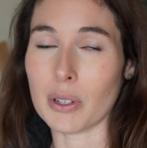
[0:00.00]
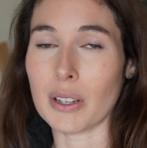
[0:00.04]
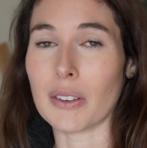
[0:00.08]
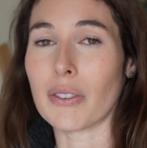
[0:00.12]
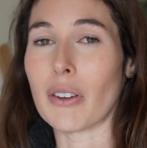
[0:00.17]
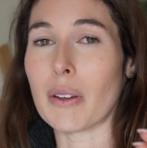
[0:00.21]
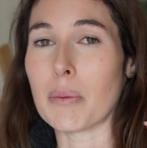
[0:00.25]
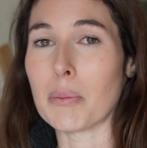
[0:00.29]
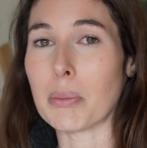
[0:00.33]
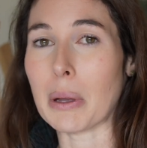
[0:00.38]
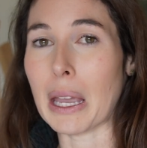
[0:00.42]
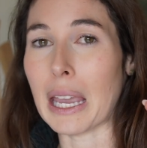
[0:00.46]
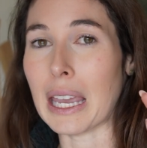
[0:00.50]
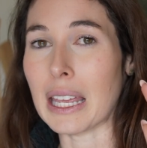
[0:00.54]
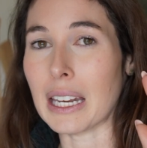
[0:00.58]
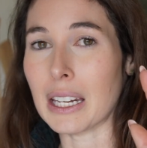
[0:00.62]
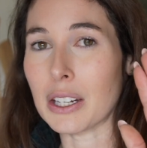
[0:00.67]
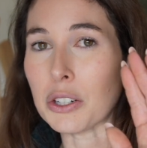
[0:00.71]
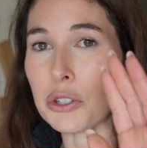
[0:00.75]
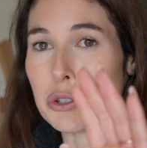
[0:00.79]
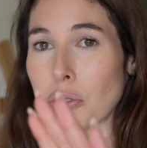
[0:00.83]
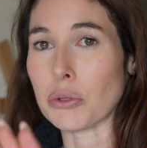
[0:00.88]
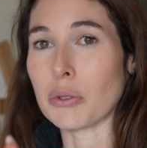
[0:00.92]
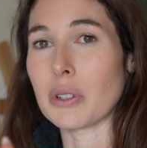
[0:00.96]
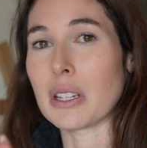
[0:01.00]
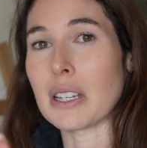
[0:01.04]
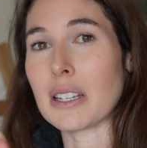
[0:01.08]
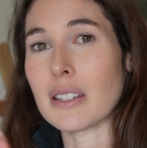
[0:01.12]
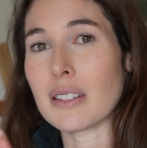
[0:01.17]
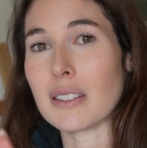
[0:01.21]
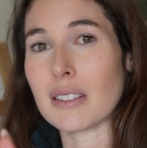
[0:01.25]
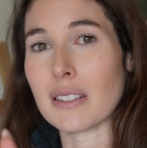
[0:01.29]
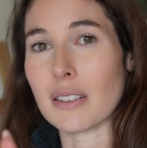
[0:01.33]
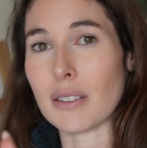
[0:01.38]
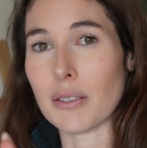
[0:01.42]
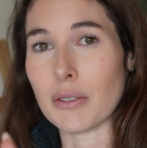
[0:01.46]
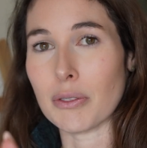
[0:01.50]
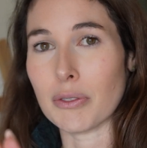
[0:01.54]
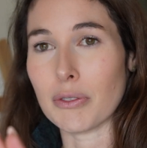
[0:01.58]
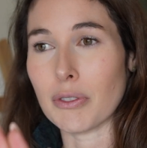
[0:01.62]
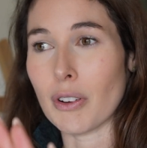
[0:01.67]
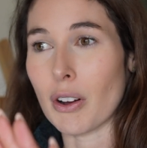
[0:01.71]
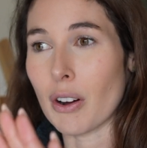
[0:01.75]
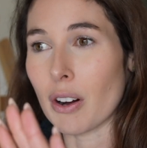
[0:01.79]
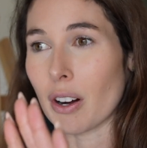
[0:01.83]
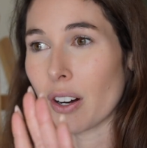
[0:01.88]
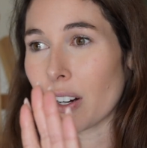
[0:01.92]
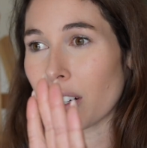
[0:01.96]
If I'm painting trees in the
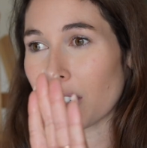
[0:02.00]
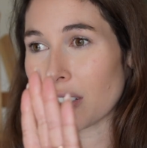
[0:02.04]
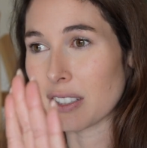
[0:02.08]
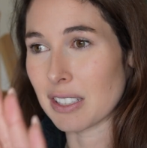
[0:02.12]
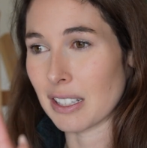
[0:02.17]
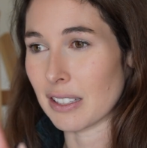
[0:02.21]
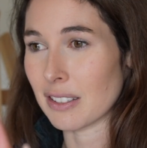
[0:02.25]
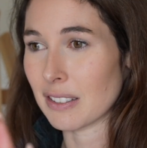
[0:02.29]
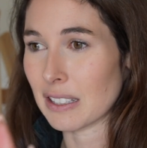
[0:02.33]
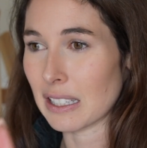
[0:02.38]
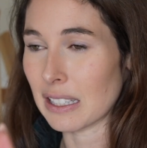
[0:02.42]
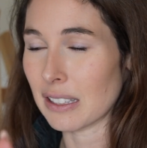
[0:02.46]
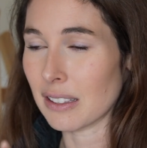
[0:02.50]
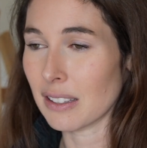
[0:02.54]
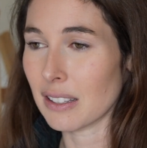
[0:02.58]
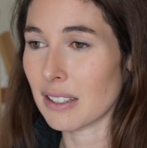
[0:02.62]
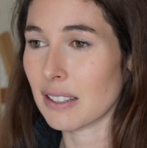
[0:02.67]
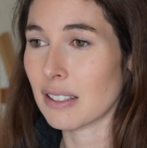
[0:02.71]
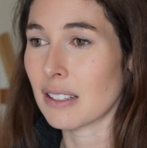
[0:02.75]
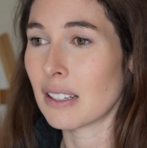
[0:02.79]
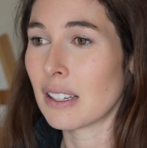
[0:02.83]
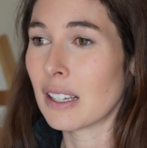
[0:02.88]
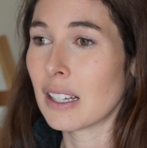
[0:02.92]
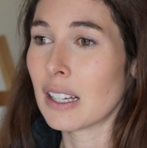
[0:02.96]
far distance,